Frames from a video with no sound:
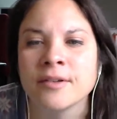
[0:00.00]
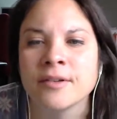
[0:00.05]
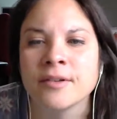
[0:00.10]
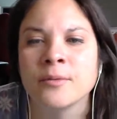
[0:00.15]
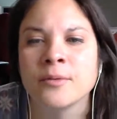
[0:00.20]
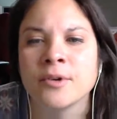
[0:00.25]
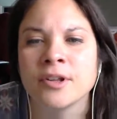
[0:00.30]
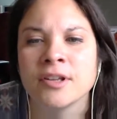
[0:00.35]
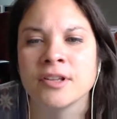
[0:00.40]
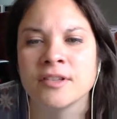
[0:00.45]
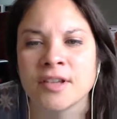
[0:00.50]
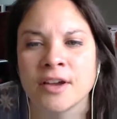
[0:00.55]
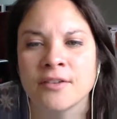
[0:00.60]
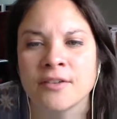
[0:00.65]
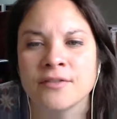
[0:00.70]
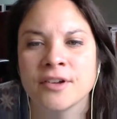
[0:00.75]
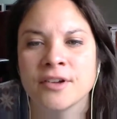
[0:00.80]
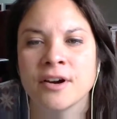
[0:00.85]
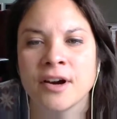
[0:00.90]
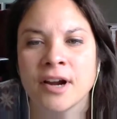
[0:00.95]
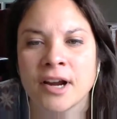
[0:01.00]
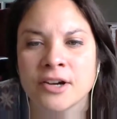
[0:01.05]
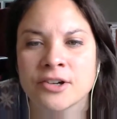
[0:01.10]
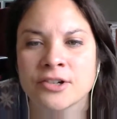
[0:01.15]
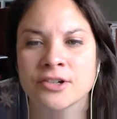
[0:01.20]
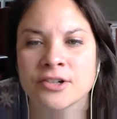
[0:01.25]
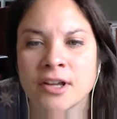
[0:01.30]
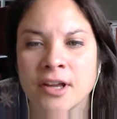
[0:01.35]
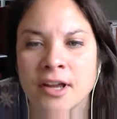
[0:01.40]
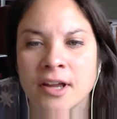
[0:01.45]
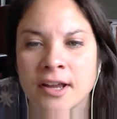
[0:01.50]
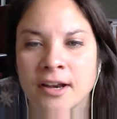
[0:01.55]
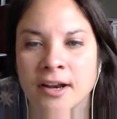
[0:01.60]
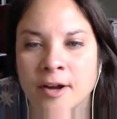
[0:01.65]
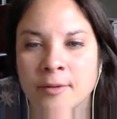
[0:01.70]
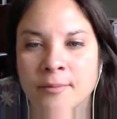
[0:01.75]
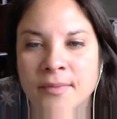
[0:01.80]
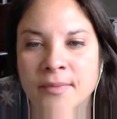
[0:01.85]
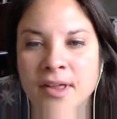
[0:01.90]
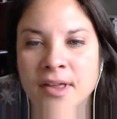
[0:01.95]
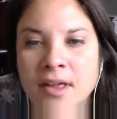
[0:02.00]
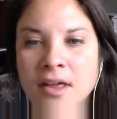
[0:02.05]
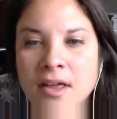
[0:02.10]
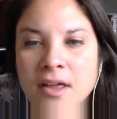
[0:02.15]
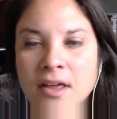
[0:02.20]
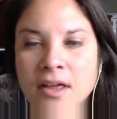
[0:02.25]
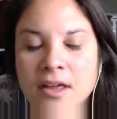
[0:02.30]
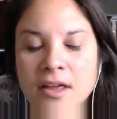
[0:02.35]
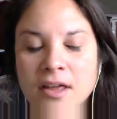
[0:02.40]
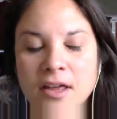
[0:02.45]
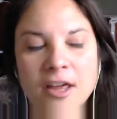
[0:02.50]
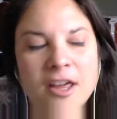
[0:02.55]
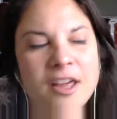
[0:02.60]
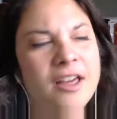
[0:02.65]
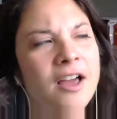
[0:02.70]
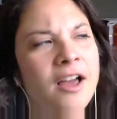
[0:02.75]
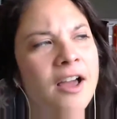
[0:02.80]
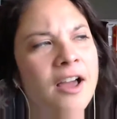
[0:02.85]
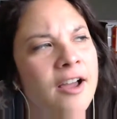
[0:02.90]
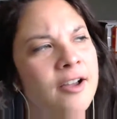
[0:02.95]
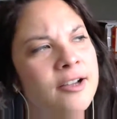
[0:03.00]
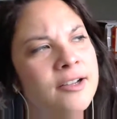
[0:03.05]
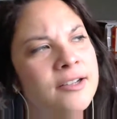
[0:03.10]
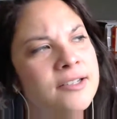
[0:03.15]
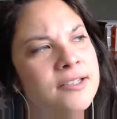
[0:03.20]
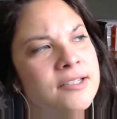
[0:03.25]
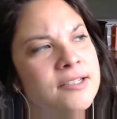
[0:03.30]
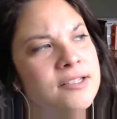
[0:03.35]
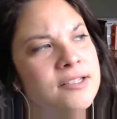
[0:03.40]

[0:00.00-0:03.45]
really tough year, actually. And anyway,